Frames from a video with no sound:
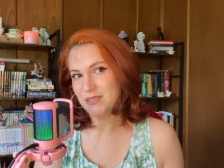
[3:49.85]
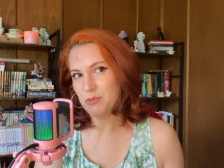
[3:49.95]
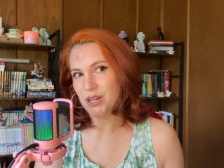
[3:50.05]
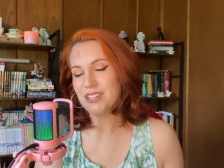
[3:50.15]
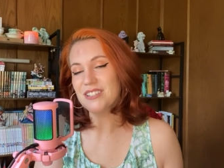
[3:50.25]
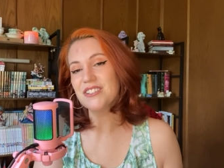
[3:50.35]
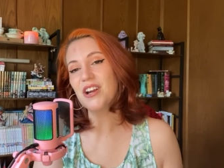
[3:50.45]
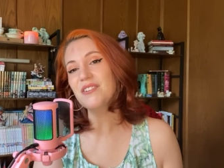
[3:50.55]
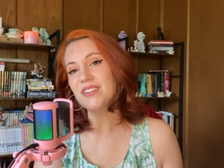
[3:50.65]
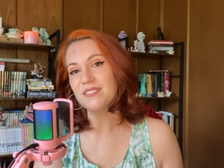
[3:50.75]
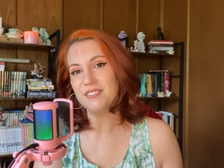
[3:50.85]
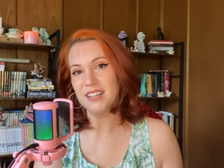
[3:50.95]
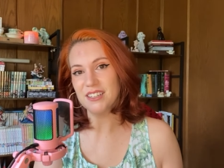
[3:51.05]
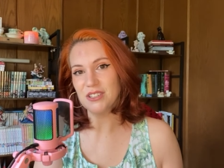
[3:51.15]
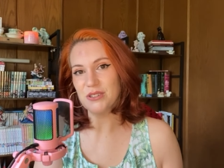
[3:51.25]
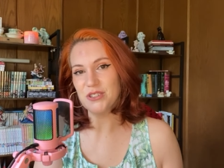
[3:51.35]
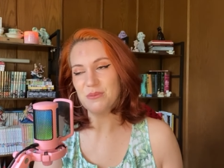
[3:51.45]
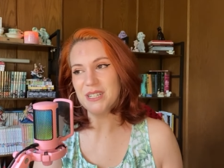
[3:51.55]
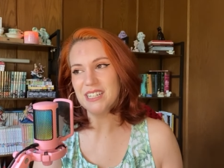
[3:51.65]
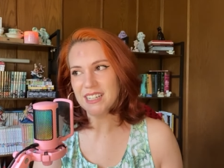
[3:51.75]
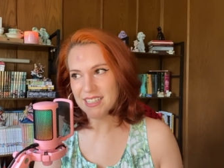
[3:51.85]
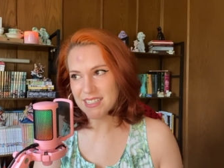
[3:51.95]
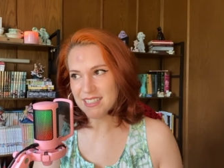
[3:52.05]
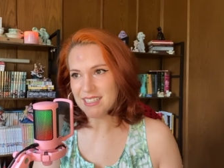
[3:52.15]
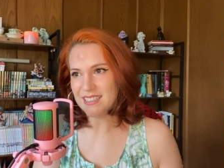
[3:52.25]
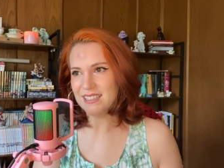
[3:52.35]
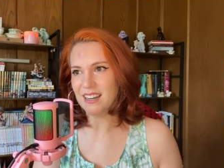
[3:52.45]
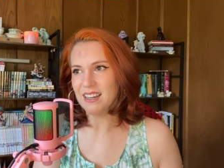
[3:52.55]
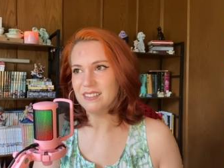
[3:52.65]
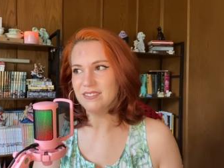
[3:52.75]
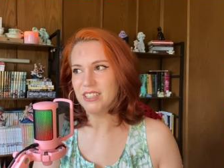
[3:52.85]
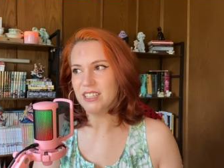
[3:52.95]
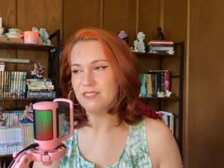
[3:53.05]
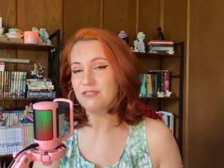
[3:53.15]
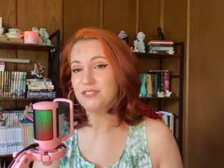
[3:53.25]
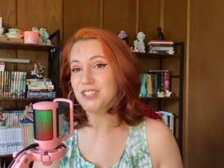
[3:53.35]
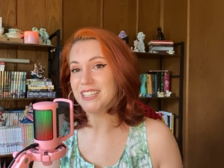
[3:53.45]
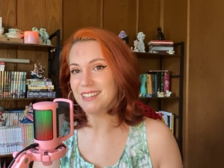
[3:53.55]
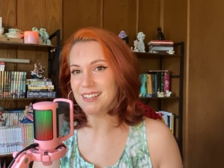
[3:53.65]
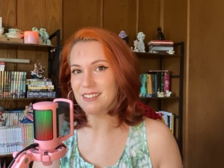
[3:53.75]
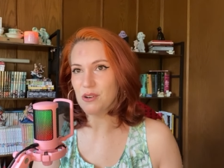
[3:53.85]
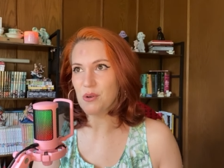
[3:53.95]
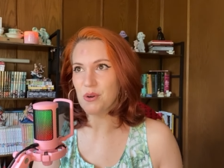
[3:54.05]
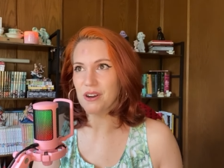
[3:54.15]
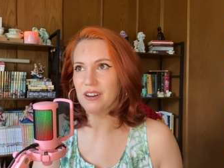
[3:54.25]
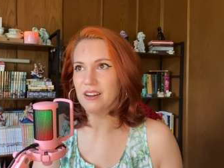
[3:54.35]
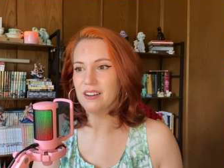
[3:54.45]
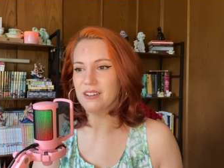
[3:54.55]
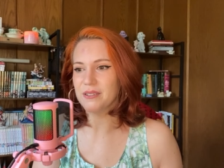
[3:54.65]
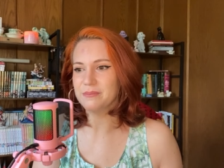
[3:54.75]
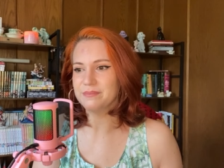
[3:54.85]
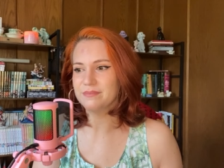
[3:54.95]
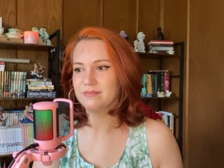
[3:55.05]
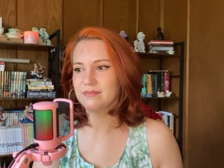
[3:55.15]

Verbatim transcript: more conservative fan culture because it's not very freeing or um,